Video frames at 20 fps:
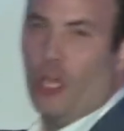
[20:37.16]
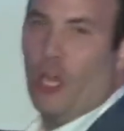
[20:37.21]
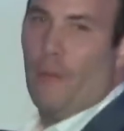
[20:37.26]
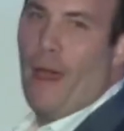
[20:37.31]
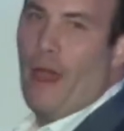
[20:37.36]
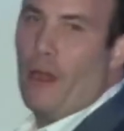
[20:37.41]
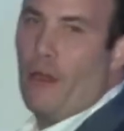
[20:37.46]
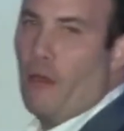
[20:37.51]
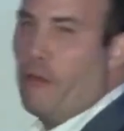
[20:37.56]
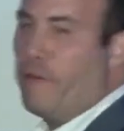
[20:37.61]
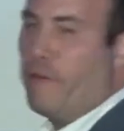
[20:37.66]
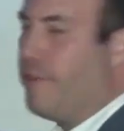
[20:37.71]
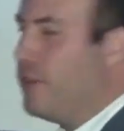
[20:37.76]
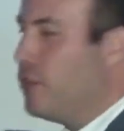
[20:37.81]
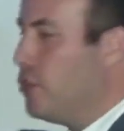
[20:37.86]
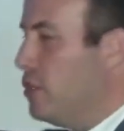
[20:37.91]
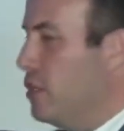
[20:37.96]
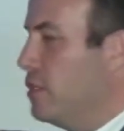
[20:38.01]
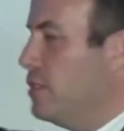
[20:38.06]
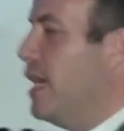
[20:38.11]
about
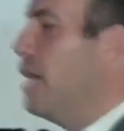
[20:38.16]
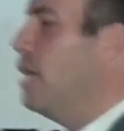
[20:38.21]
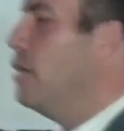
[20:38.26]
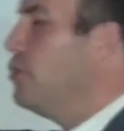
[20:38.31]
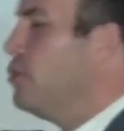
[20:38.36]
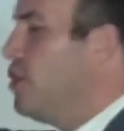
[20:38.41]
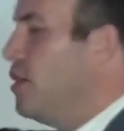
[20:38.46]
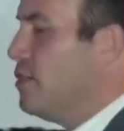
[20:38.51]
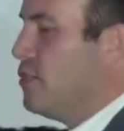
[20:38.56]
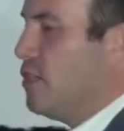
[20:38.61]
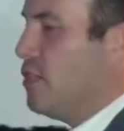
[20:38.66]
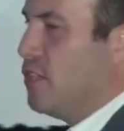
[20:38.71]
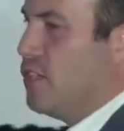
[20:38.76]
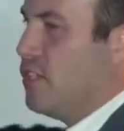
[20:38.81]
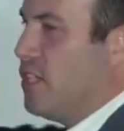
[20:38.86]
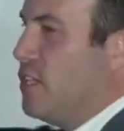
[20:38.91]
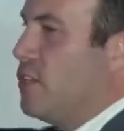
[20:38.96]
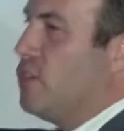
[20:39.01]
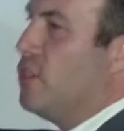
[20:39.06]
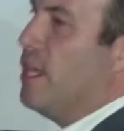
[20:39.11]
artificial intelligence
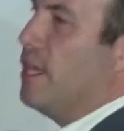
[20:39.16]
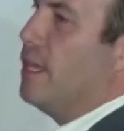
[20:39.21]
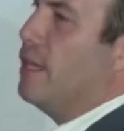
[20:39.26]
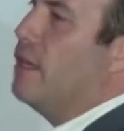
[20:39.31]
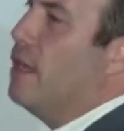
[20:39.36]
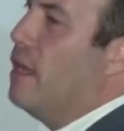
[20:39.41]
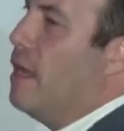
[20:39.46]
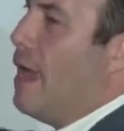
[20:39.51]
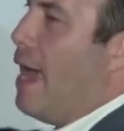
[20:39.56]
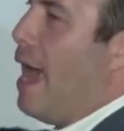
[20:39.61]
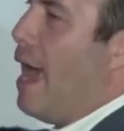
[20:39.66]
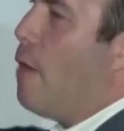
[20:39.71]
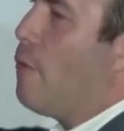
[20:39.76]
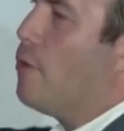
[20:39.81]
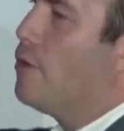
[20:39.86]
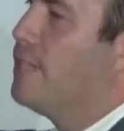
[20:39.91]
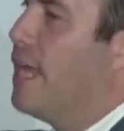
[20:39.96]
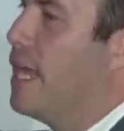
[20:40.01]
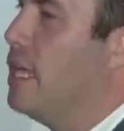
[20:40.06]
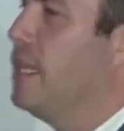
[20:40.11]
assisting our
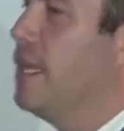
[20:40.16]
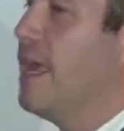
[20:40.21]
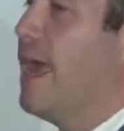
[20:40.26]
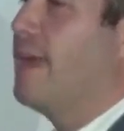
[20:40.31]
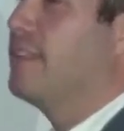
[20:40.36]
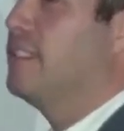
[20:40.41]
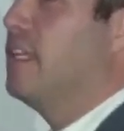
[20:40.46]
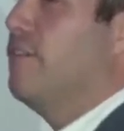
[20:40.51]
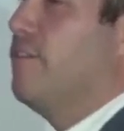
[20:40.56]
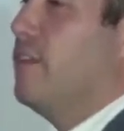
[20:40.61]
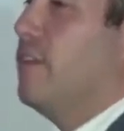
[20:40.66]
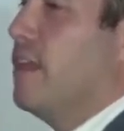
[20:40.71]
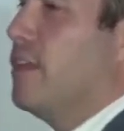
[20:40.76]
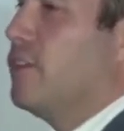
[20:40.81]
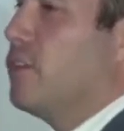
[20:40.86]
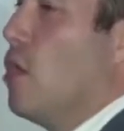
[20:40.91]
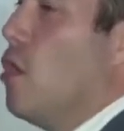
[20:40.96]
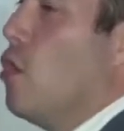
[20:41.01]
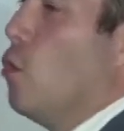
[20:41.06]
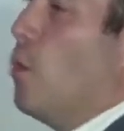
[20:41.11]
daily
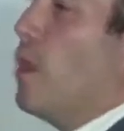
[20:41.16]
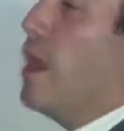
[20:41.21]
activities. We